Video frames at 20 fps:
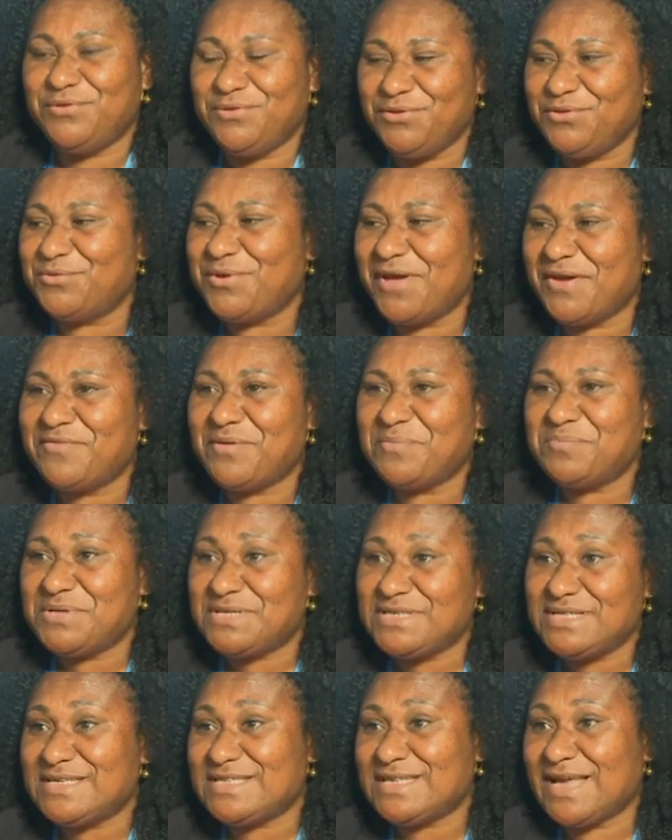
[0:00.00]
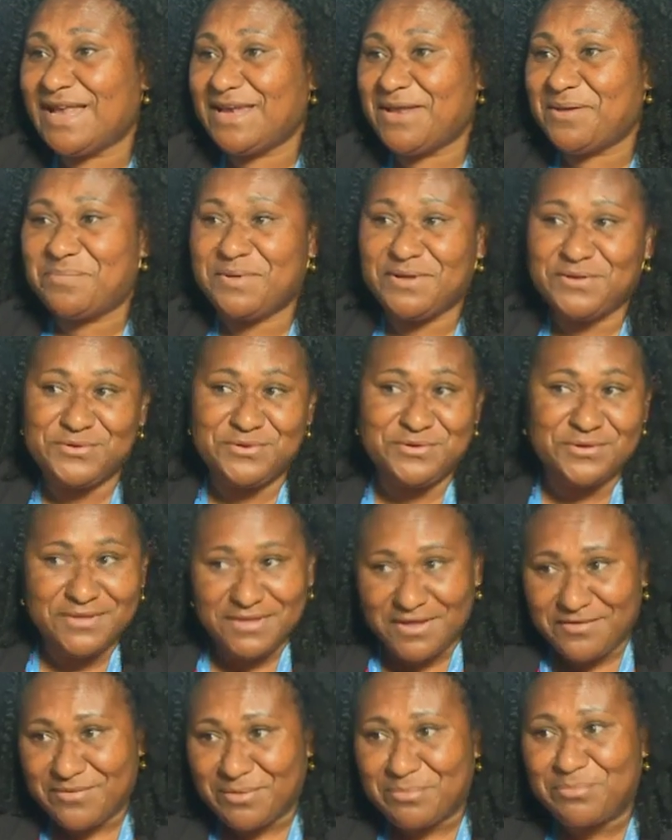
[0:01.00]
You have a business idea, but you don't
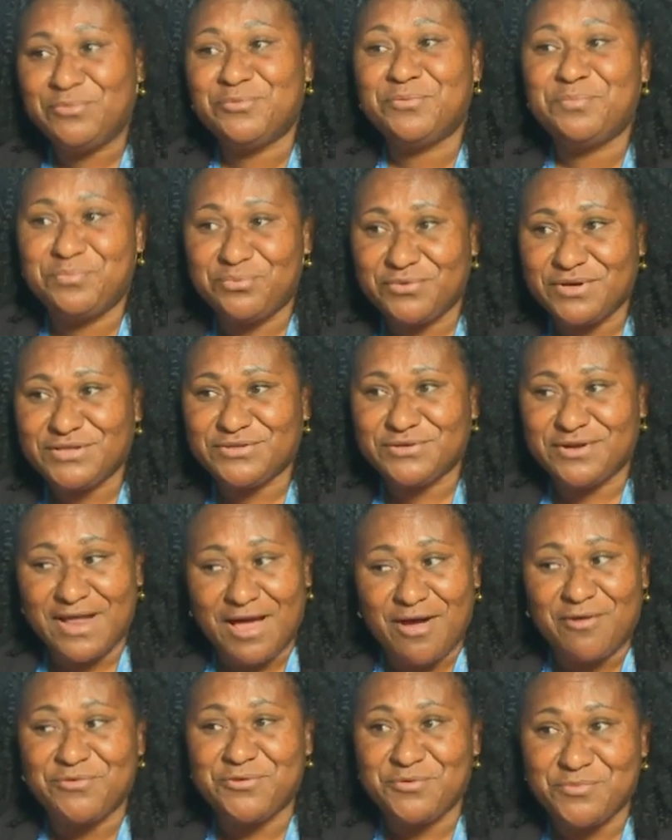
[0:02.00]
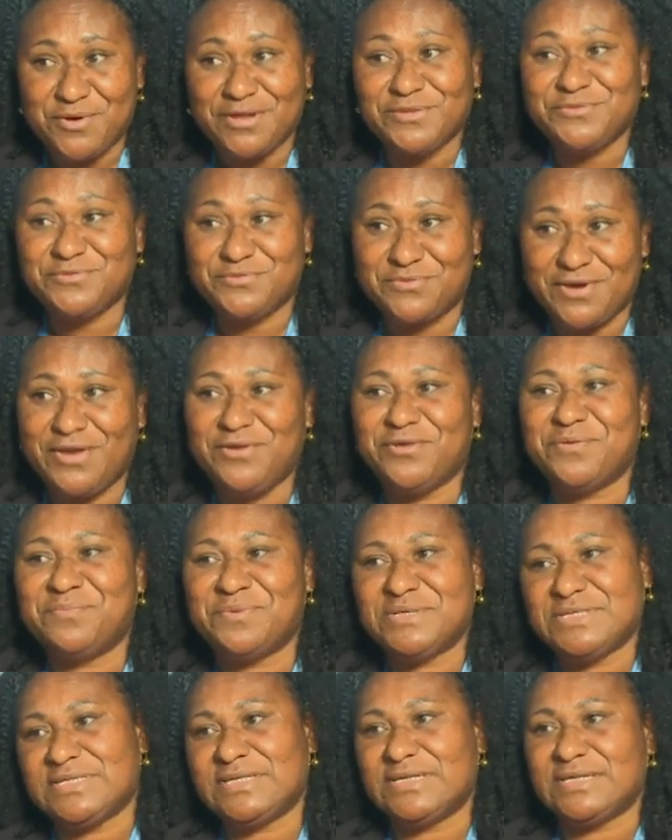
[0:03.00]
have a blueprint on how you want to run your
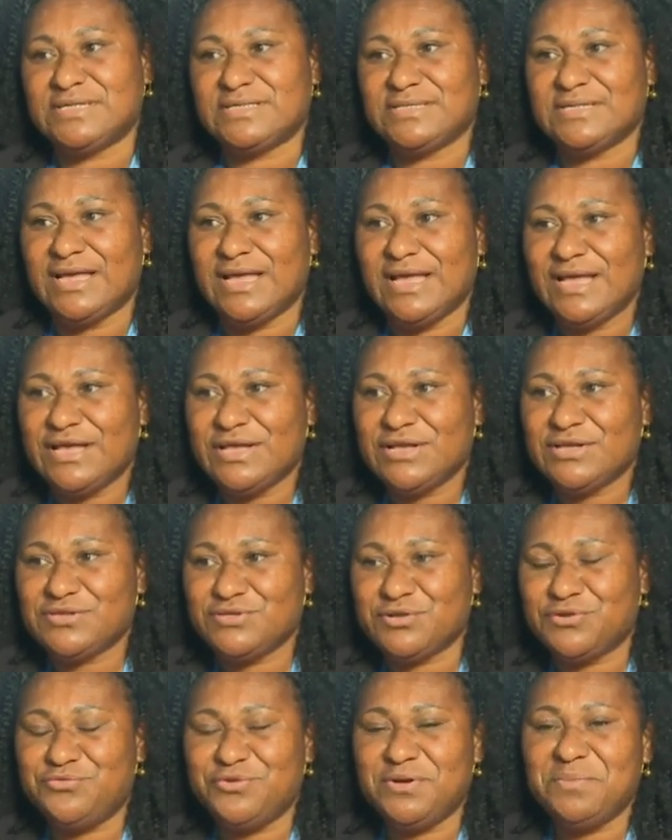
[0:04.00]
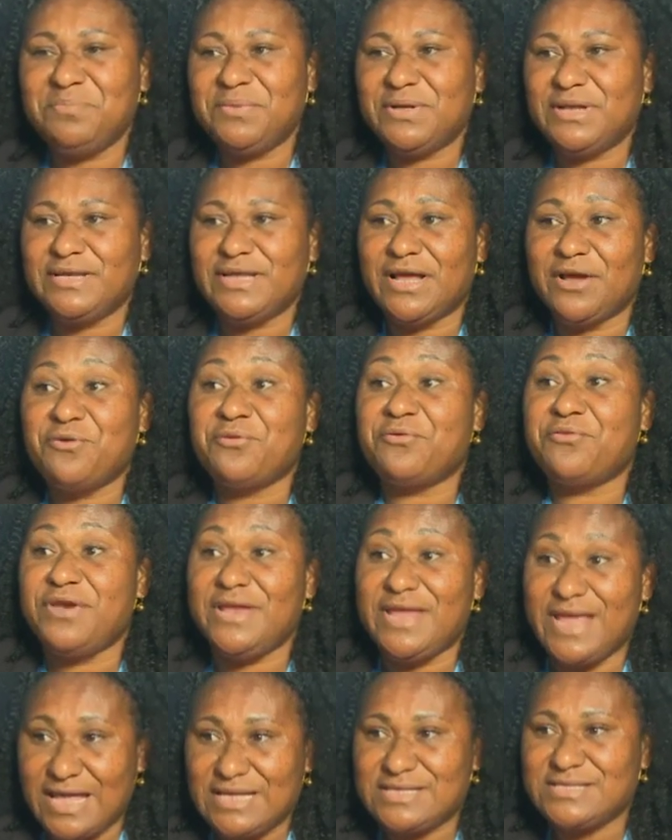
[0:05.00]
business. So DreamBuilder
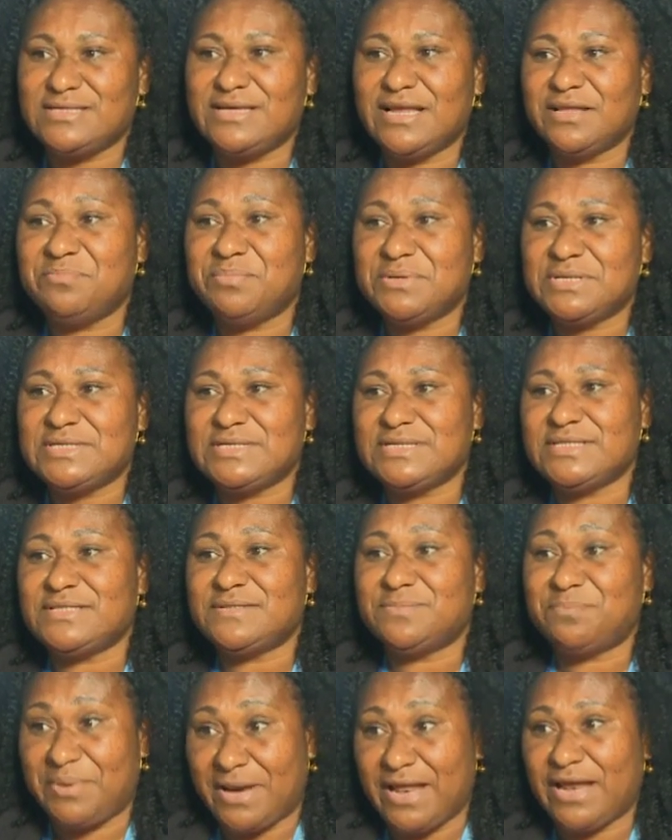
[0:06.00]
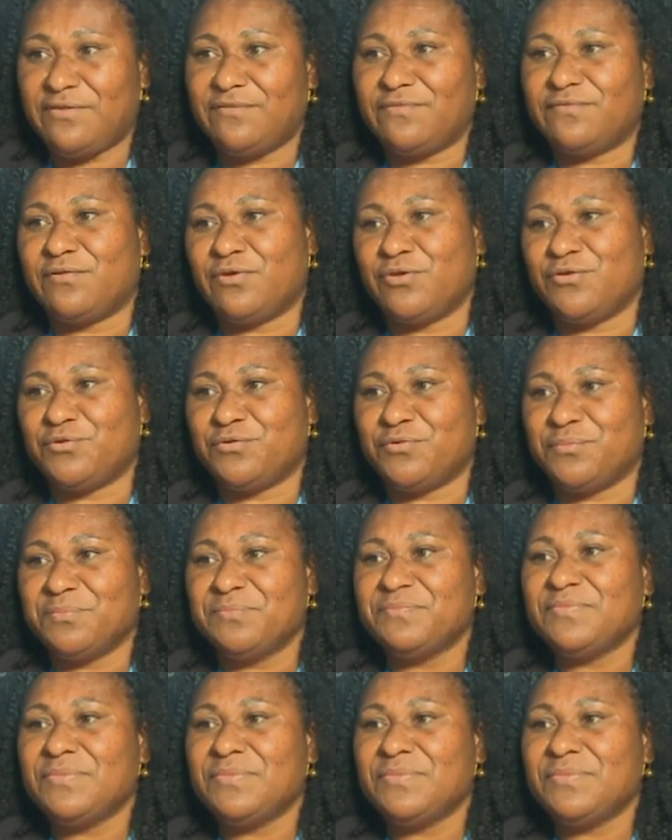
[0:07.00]
creates that business plan for you.